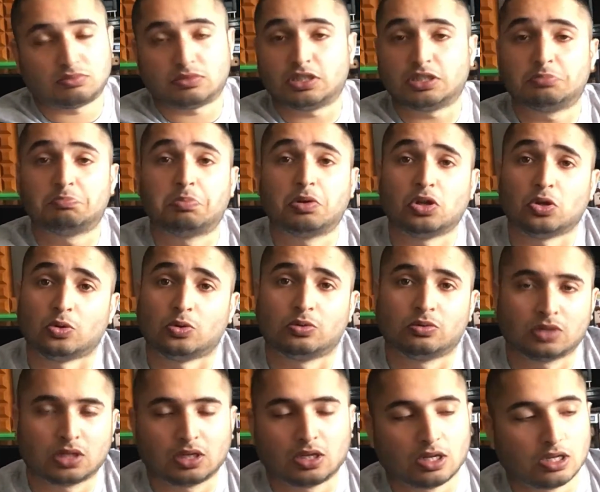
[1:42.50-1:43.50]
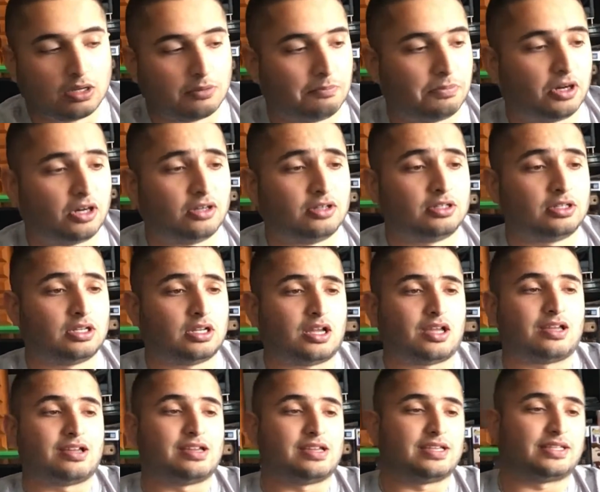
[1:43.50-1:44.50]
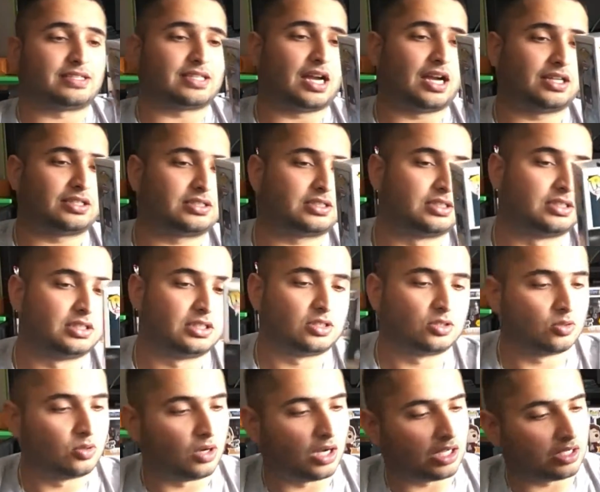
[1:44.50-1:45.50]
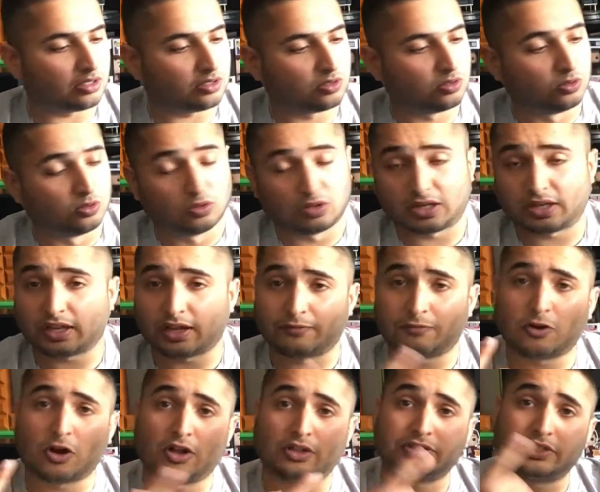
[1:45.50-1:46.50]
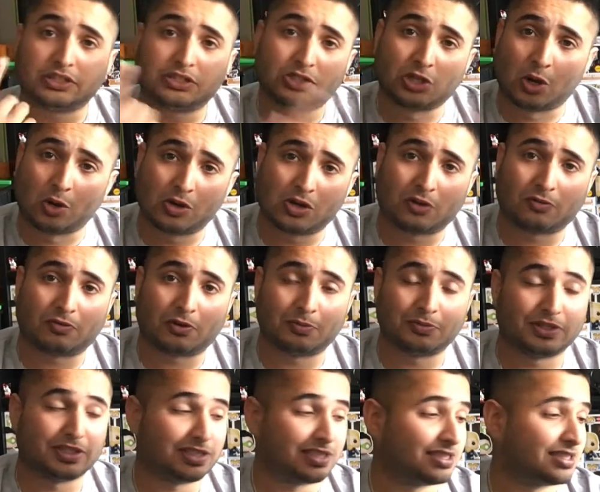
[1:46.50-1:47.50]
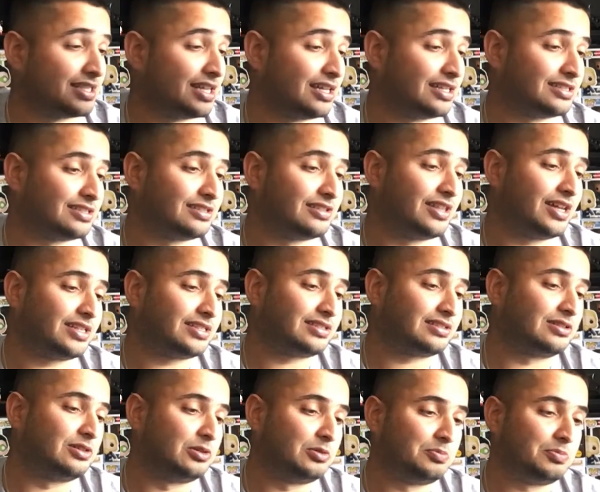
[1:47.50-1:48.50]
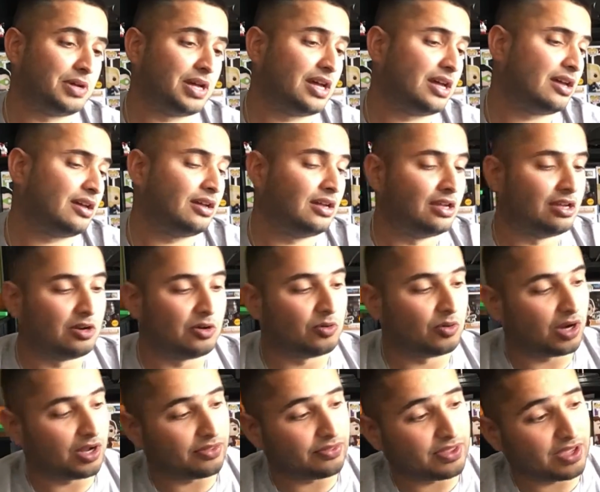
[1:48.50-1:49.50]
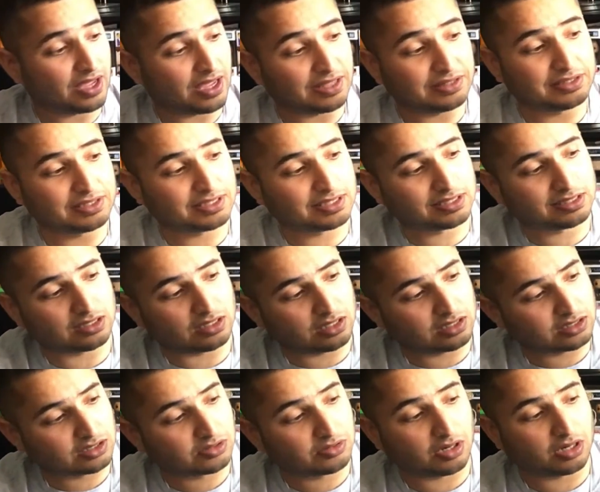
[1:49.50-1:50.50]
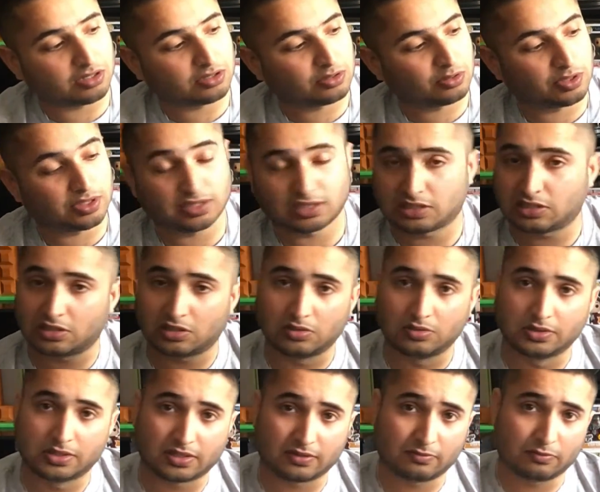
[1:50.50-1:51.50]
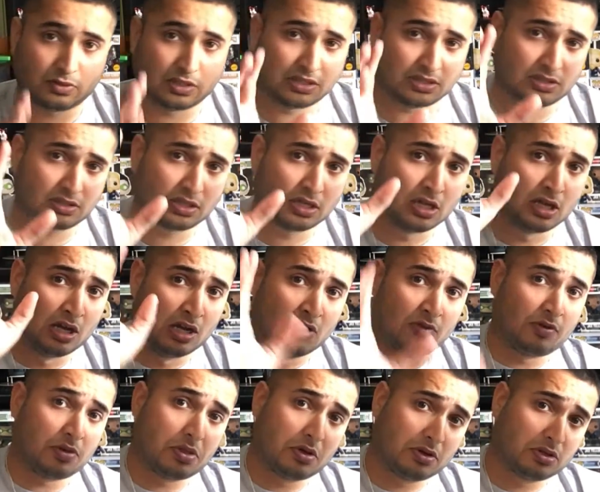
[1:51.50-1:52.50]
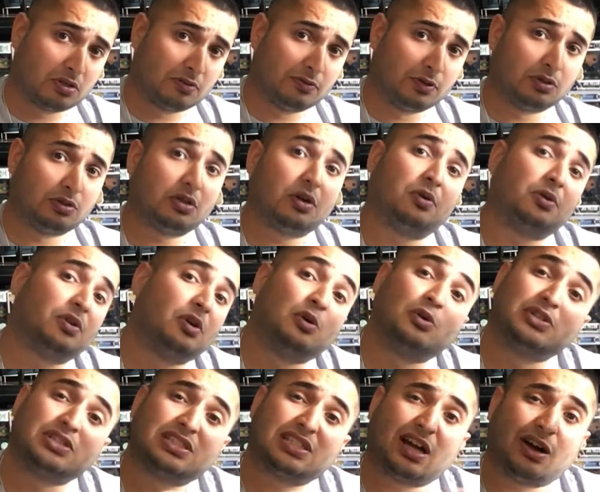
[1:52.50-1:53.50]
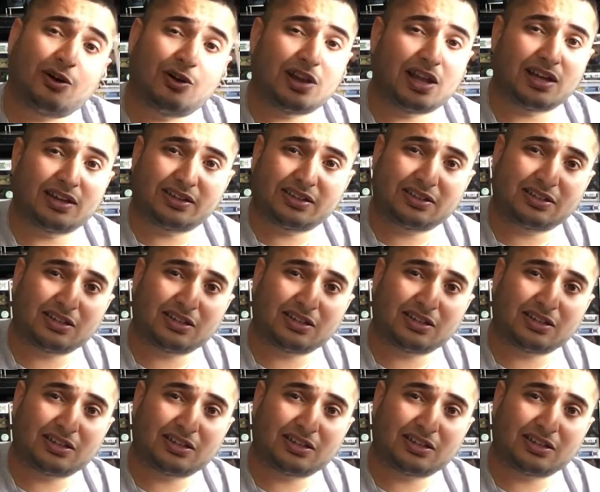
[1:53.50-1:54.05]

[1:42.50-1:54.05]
he's blue, but it's actually quite cool. And I've got the Joker from this set, so that's a good pair right there. And this is an Underground Toys exclusive, which for those of you who don't know is our